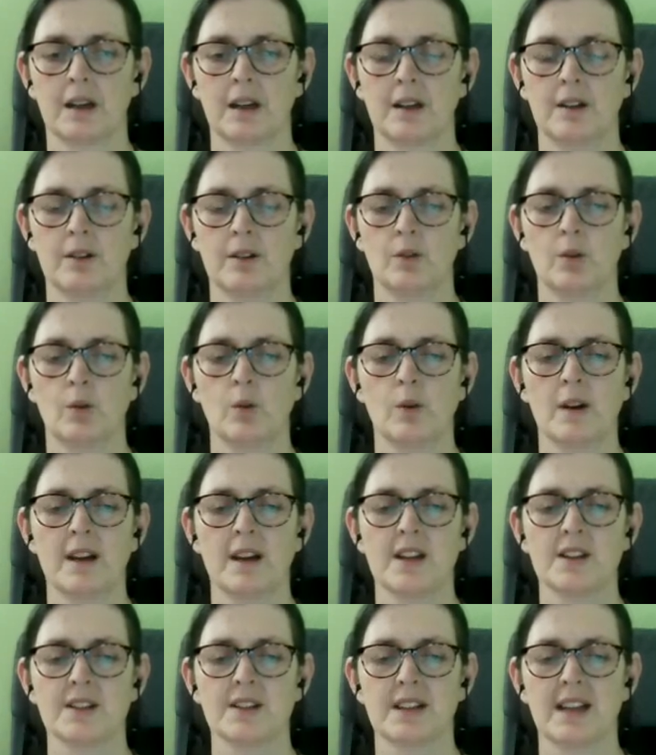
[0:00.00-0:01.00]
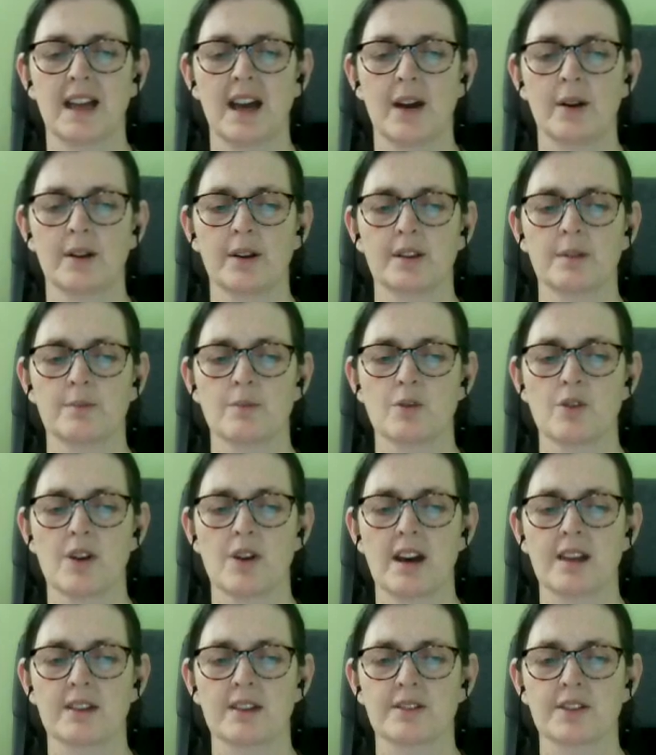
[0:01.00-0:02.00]
And always allowing the
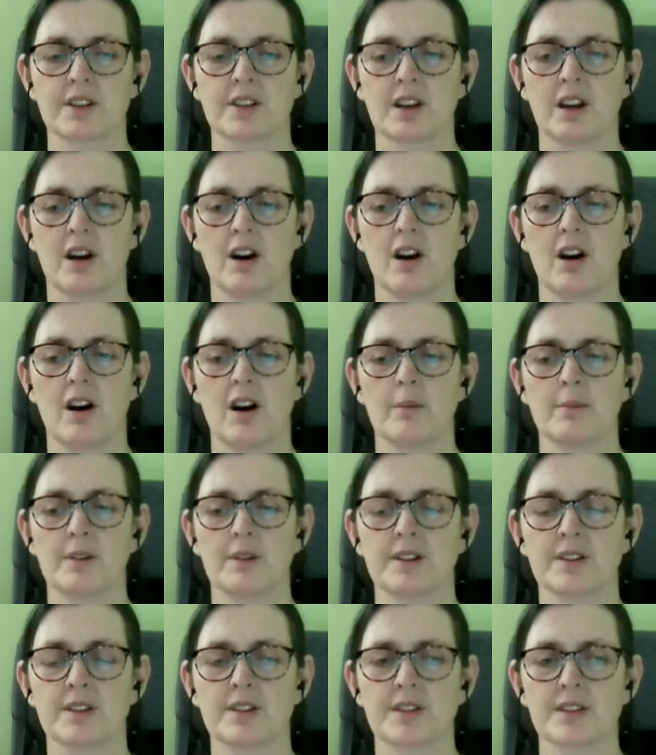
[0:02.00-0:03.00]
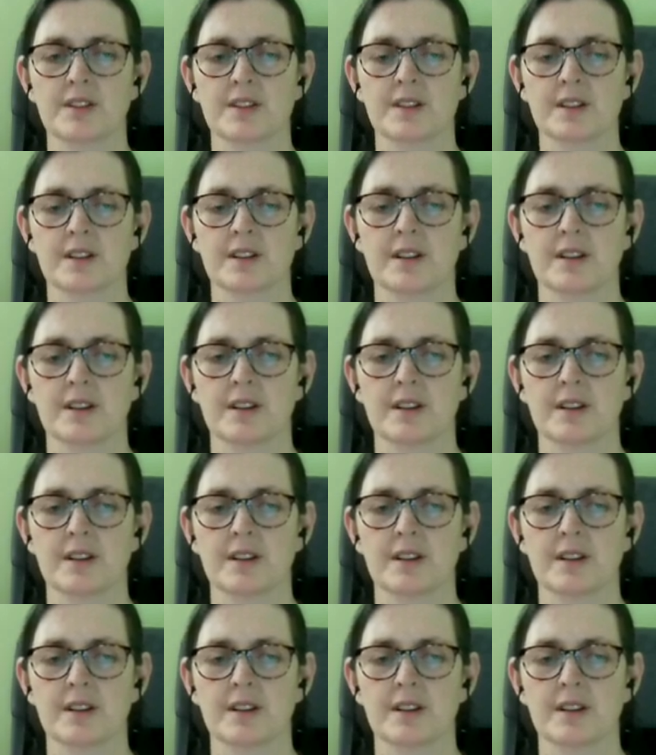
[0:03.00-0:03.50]
breath to calm us.